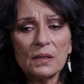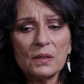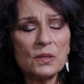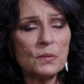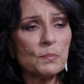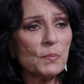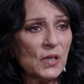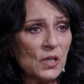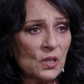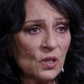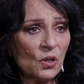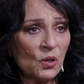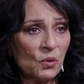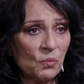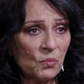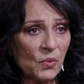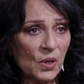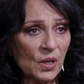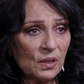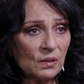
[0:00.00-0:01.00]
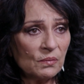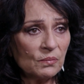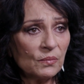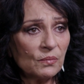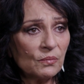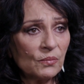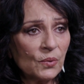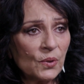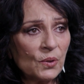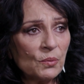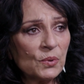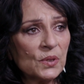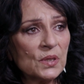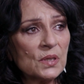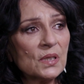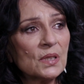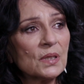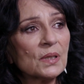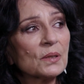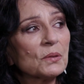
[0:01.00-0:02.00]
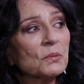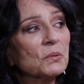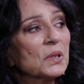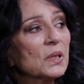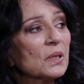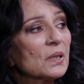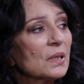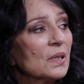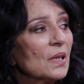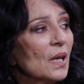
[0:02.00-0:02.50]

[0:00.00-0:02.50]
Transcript: depending on what we were dealing with.